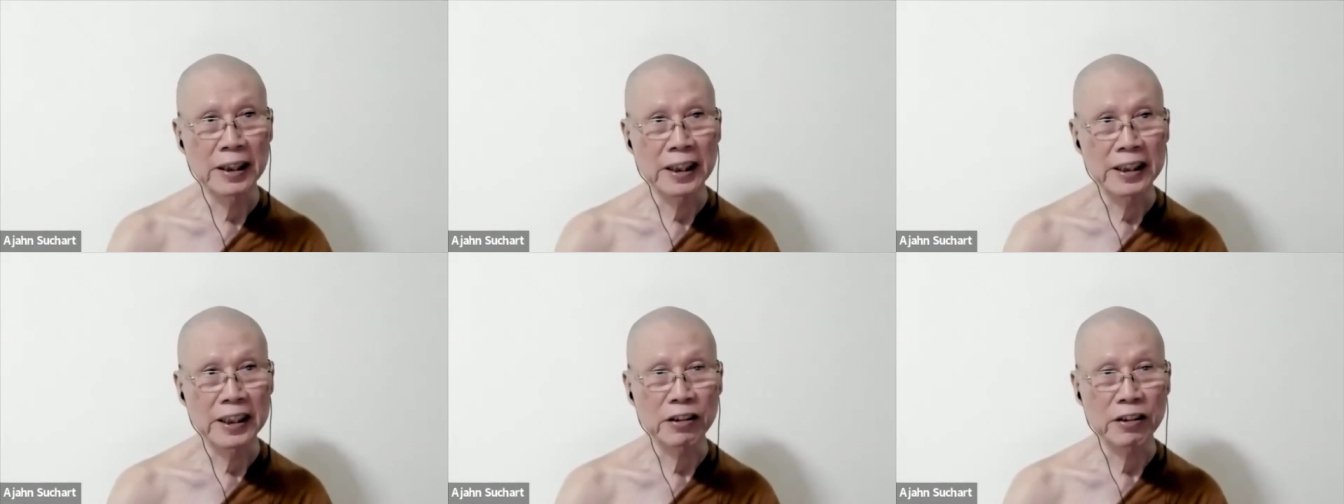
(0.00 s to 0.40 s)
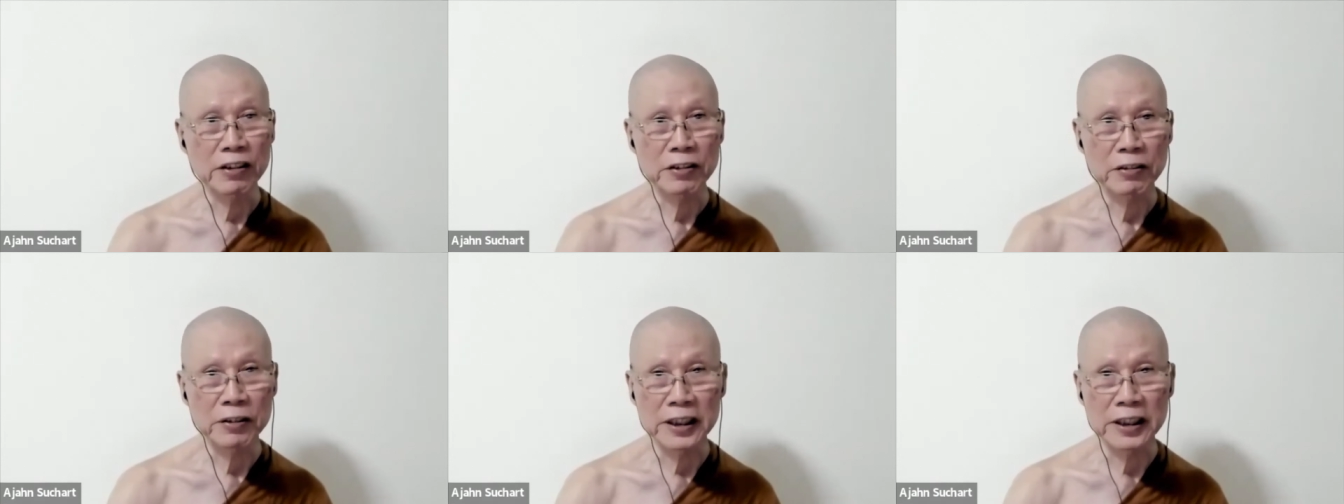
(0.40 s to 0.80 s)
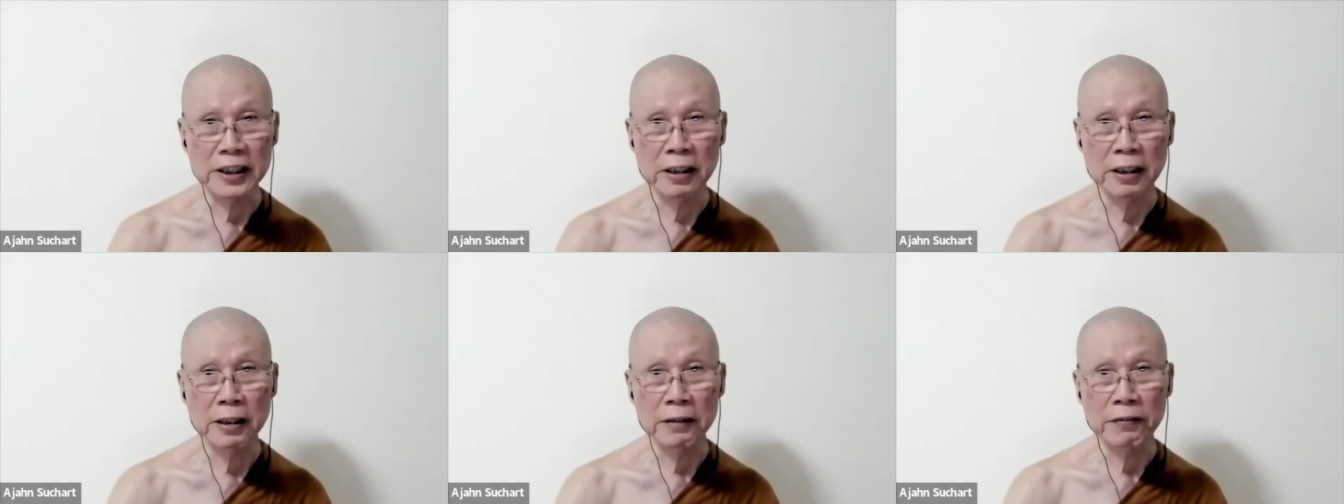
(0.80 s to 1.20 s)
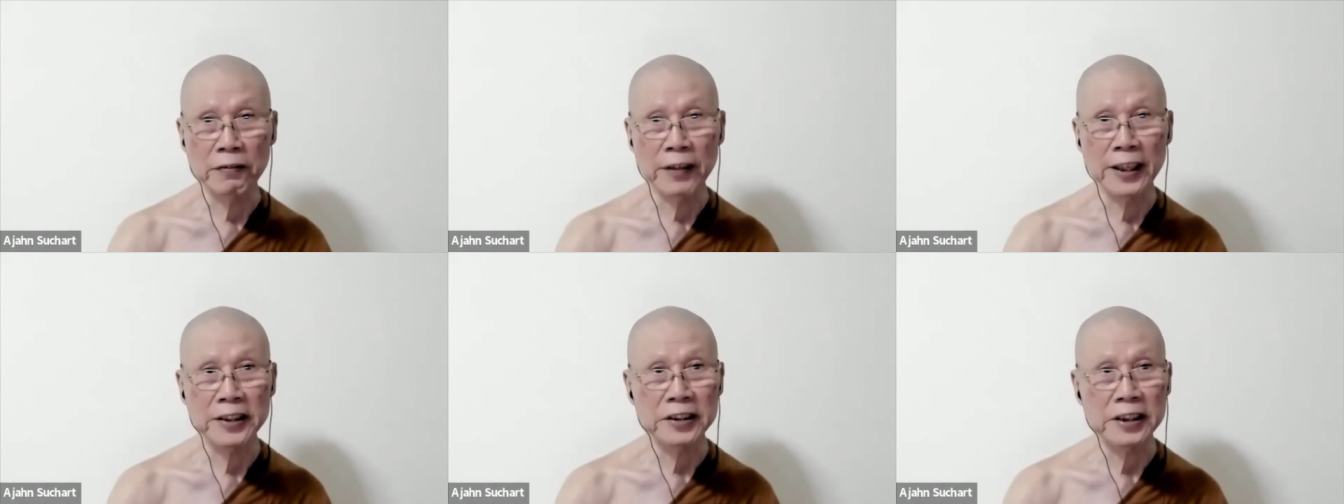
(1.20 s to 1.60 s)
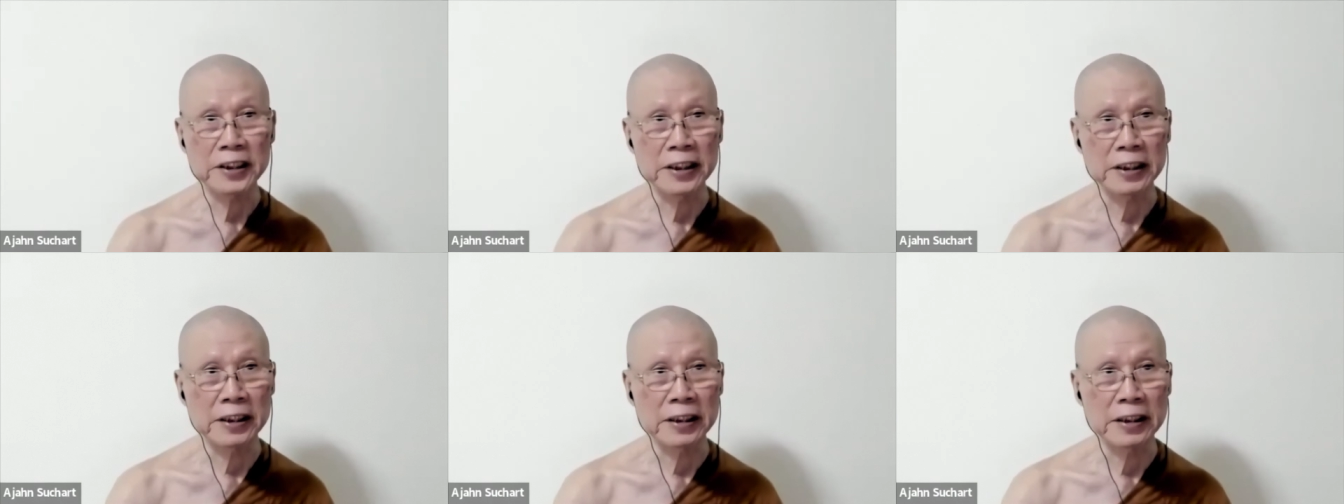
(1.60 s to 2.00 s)
And he also did a lot of
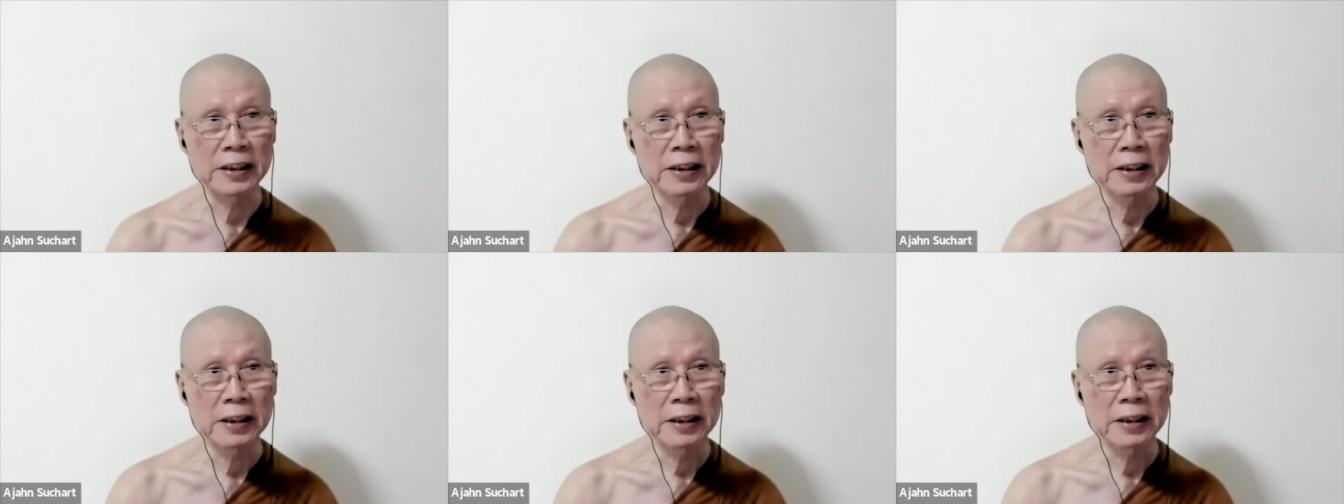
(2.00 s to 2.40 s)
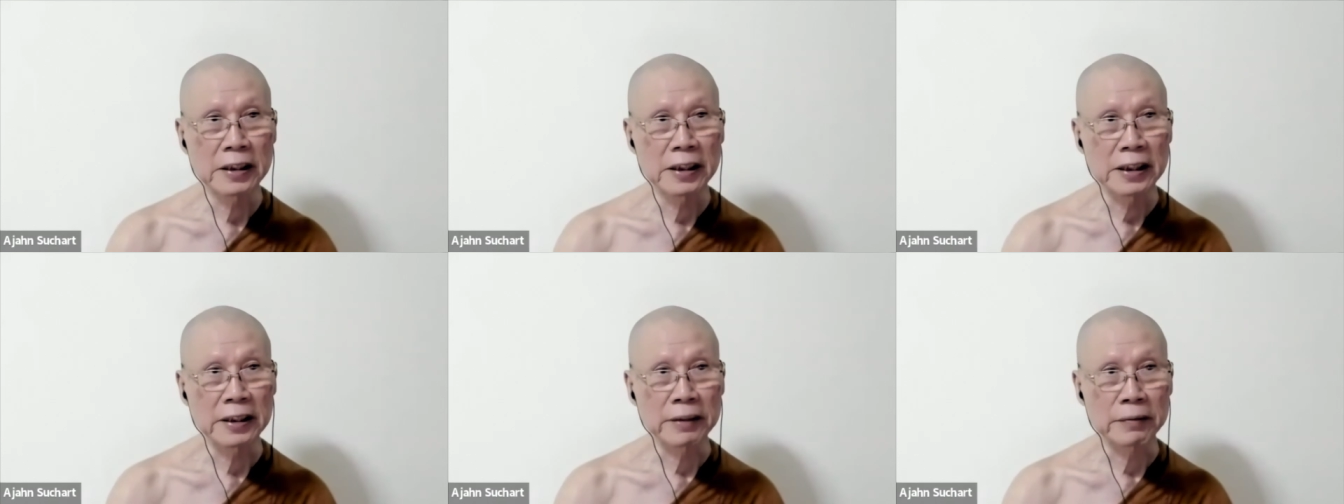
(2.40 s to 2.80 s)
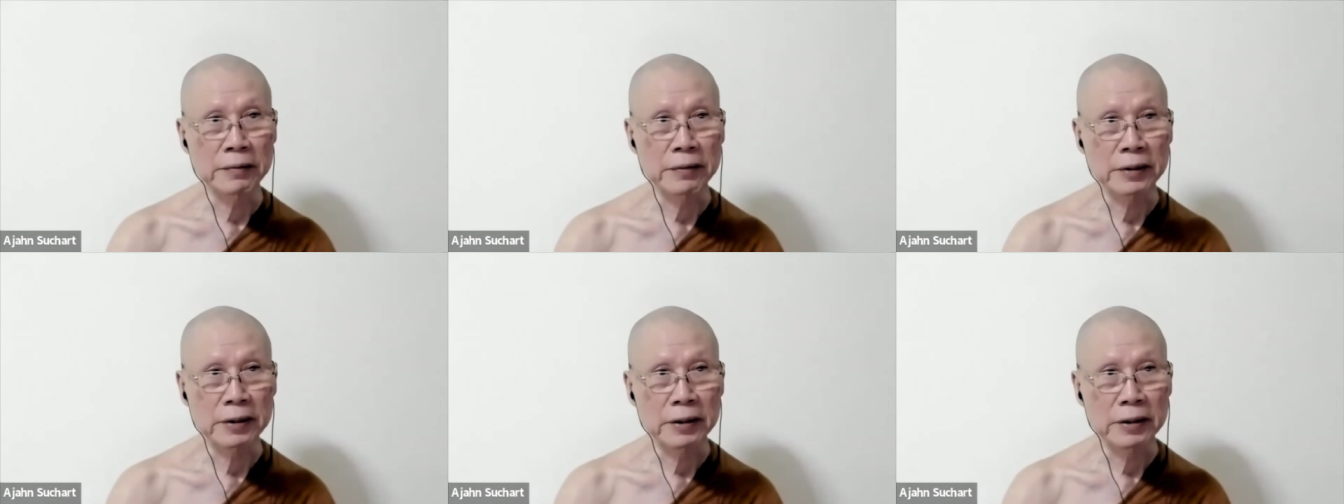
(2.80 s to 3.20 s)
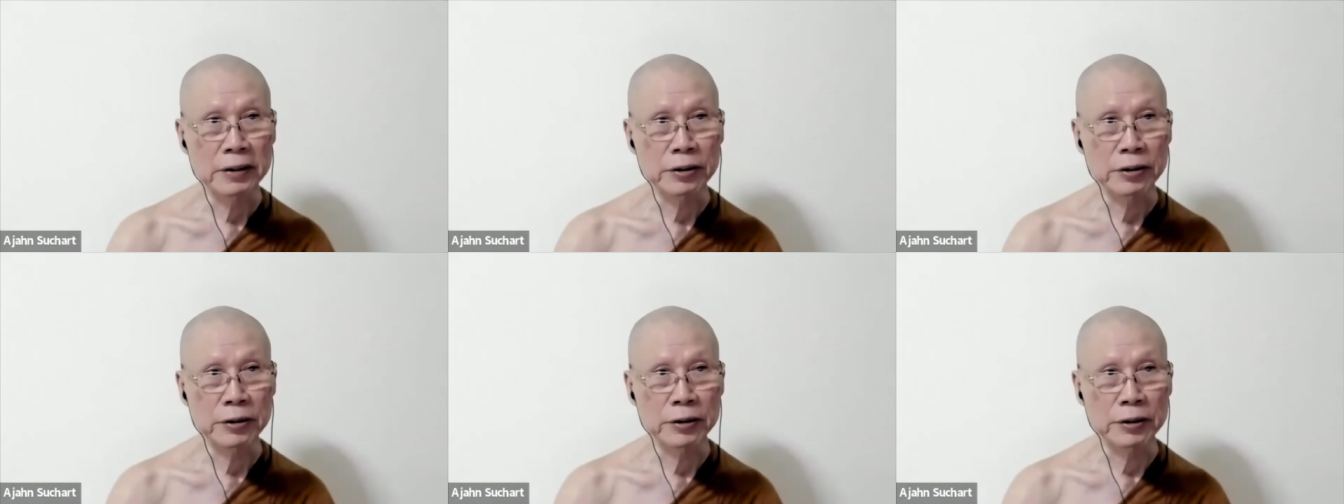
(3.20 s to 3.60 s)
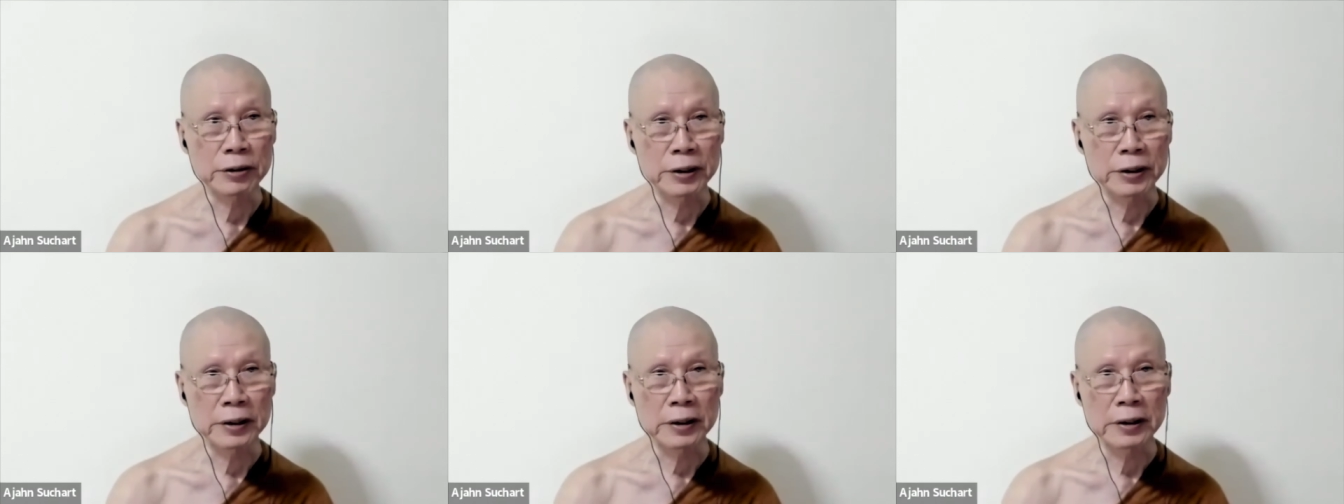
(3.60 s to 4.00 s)
fasting in, to,